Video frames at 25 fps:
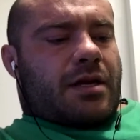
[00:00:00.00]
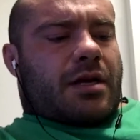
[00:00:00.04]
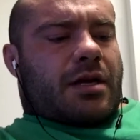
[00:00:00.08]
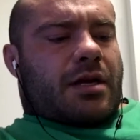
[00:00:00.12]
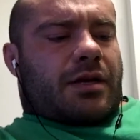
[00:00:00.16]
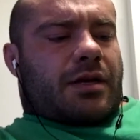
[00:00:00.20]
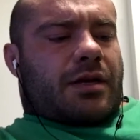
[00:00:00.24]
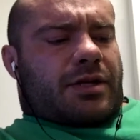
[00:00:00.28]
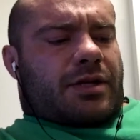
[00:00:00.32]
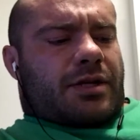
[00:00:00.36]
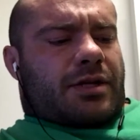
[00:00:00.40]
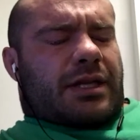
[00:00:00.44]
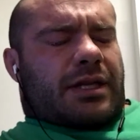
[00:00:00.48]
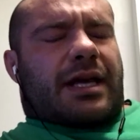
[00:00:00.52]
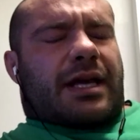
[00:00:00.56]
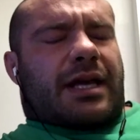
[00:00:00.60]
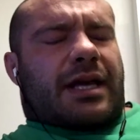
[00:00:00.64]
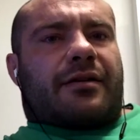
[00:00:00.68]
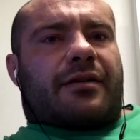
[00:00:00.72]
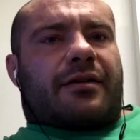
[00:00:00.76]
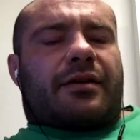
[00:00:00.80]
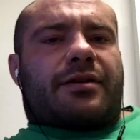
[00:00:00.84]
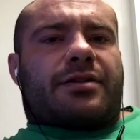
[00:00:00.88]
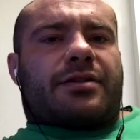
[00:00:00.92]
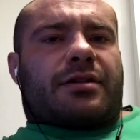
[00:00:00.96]
There's
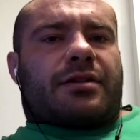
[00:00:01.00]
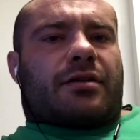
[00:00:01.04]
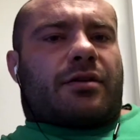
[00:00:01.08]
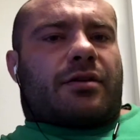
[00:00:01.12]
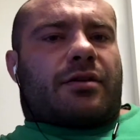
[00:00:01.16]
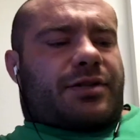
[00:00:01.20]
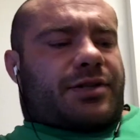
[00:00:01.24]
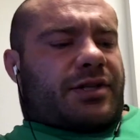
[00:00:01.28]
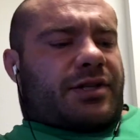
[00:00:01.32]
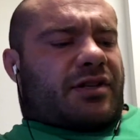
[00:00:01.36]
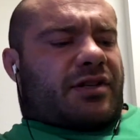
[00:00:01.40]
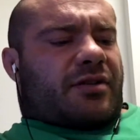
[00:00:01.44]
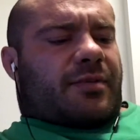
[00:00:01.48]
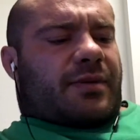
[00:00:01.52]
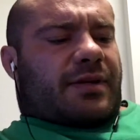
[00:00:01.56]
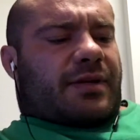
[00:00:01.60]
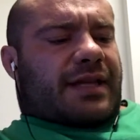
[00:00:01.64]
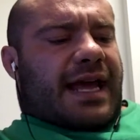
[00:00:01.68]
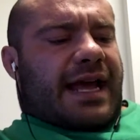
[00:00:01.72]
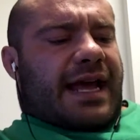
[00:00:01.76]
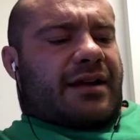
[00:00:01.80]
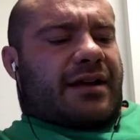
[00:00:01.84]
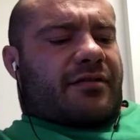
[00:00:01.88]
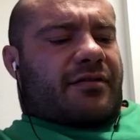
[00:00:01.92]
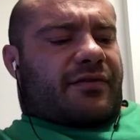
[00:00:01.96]
a considerable
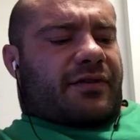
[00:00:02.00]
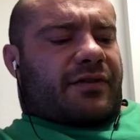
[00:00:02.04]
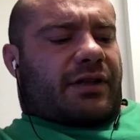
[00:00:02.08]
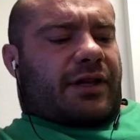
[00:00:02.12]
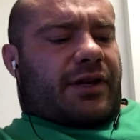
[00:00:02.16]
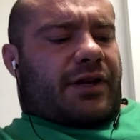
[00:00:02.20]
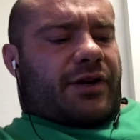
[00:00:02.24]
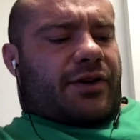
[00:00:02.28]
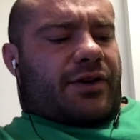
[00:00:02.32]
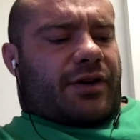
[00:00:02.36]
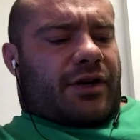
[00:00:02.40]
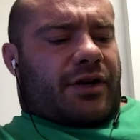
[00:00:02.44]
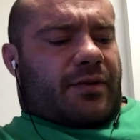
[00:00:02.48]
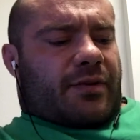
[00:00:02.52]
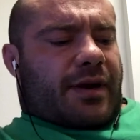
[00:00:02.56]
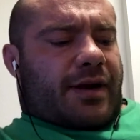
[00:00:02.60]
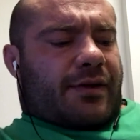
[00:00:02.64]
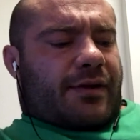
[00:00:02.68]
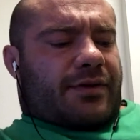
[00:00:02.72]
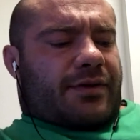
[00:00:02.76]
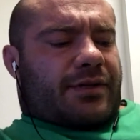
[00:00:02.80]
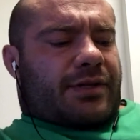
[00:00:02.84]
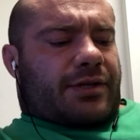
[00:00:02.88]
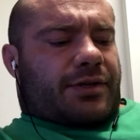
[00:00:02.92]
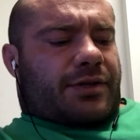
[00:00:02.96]
lack of clarity around
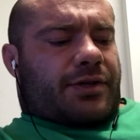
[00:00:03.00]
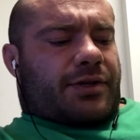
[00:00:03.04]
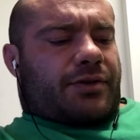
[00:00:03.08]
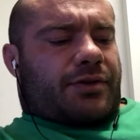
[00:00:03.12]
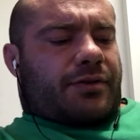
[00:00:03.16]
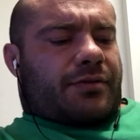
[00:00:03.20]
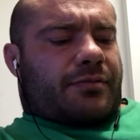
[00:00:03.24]
this issue.